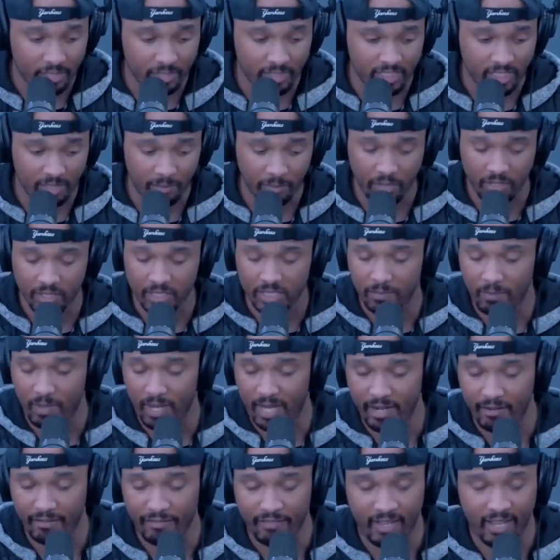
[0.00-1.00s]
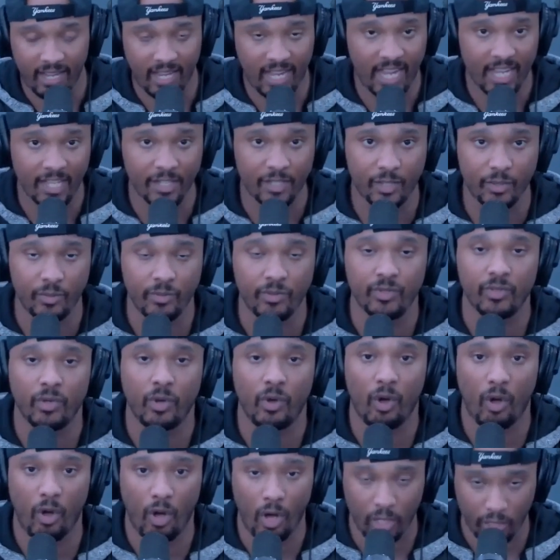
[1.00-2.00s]
You're going to see me on Spotify, iTunes,
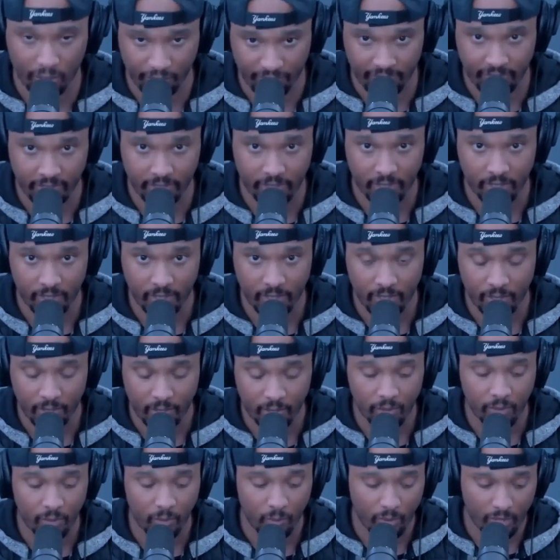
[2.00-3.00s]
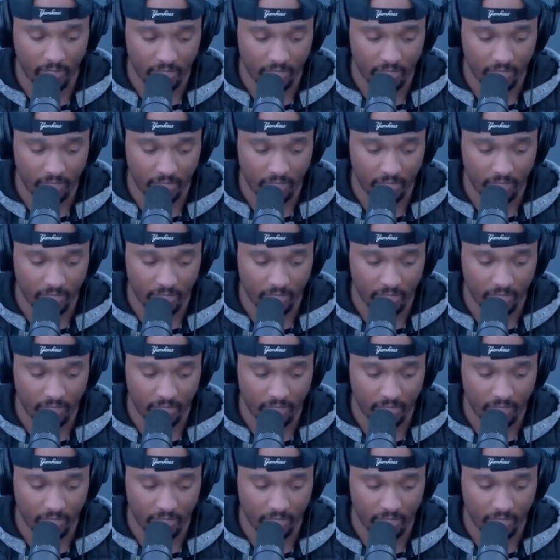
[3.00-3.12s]
all of it. We're